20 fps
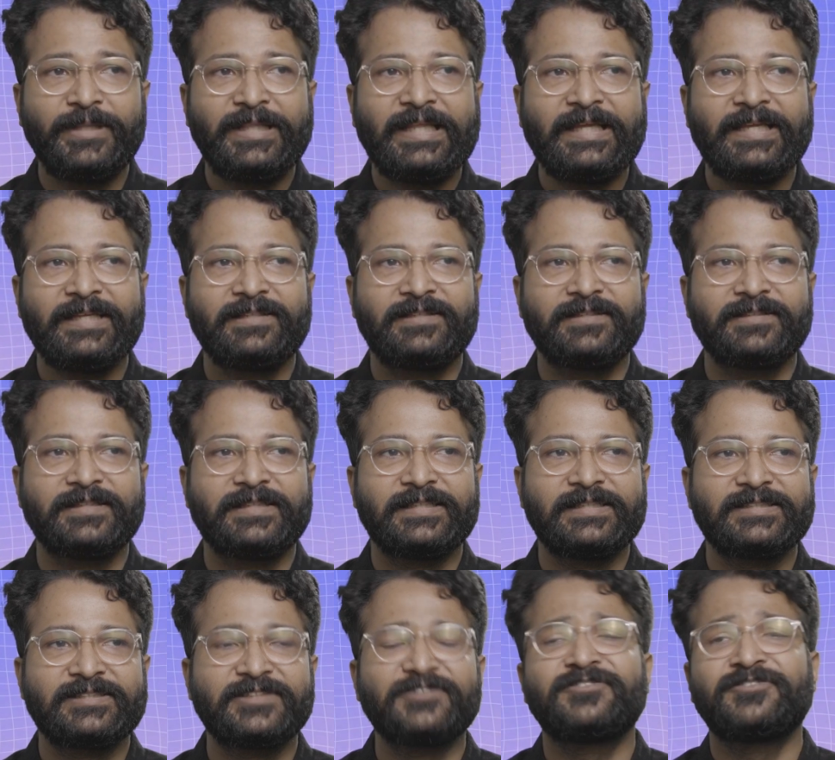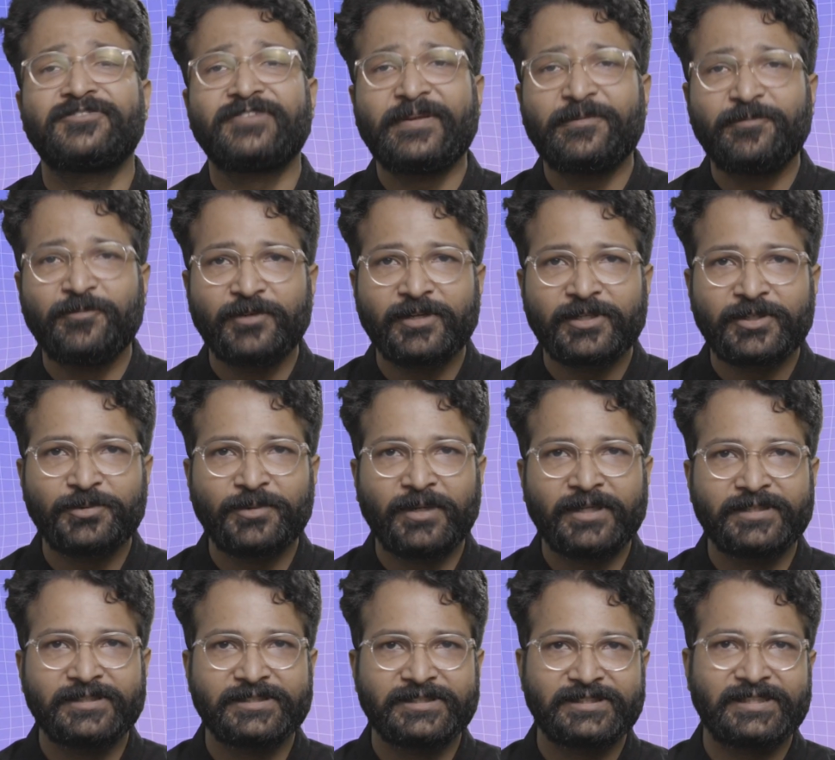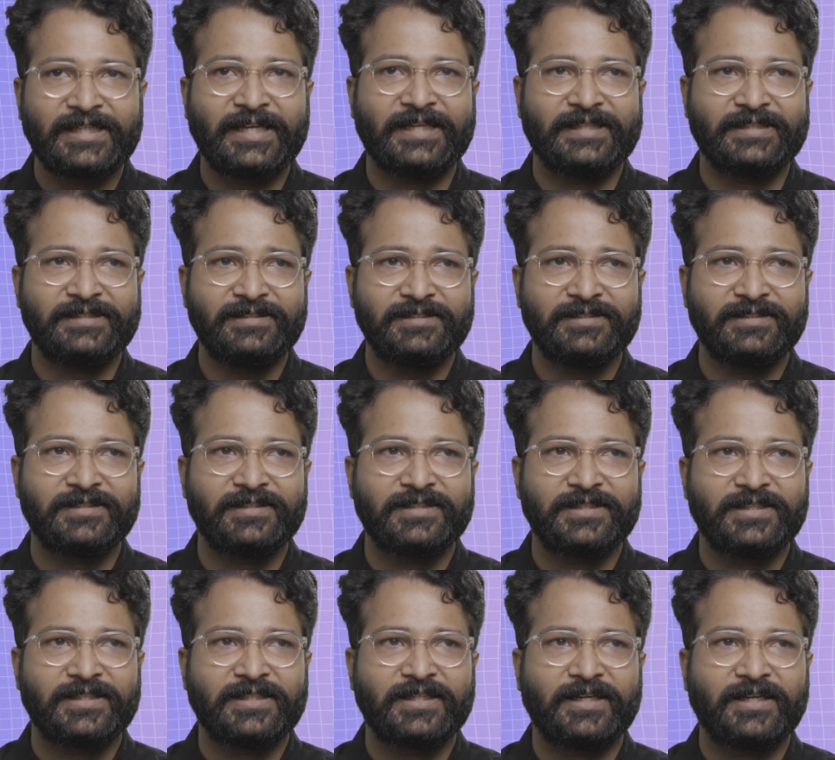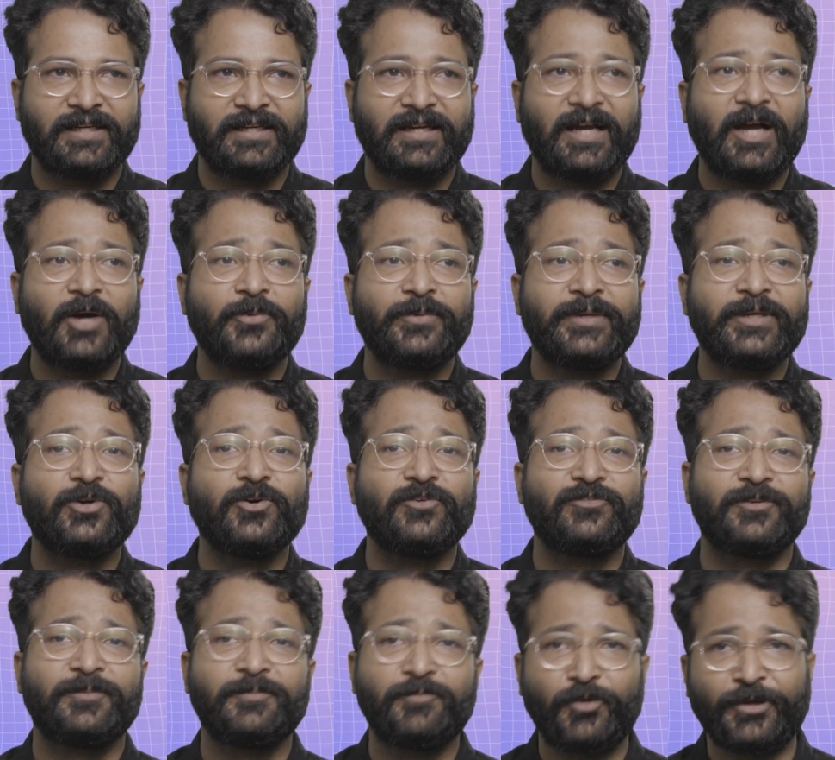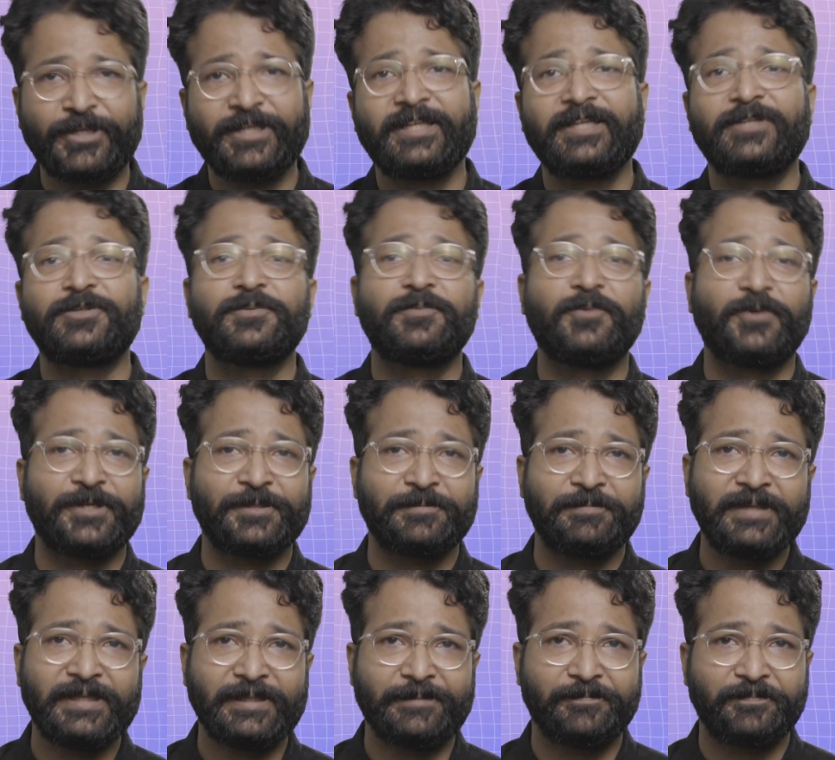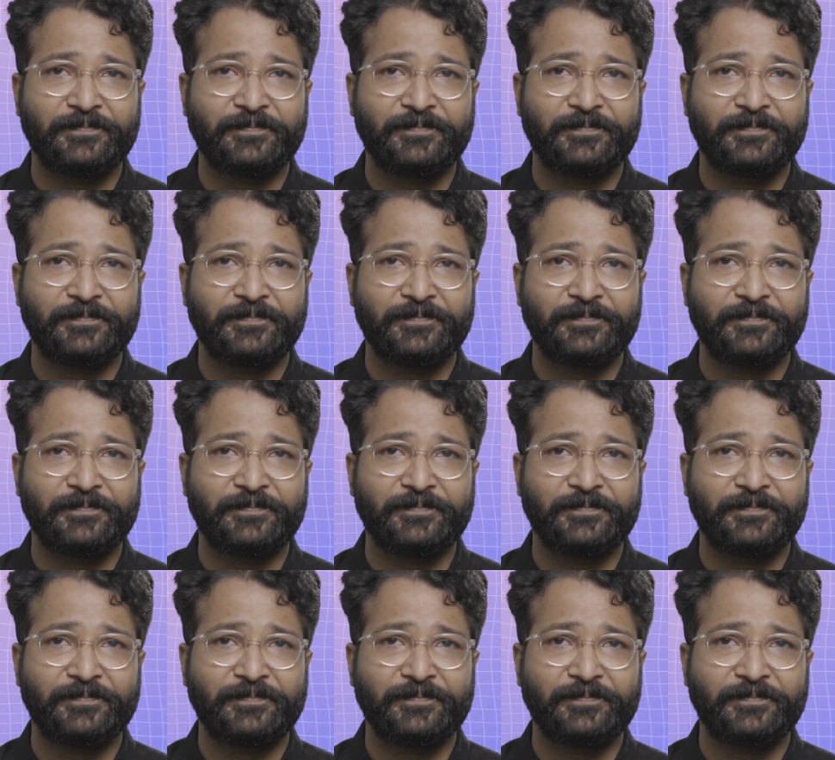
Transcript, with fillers: need is a framework to understand uh, how we go from point A to point B.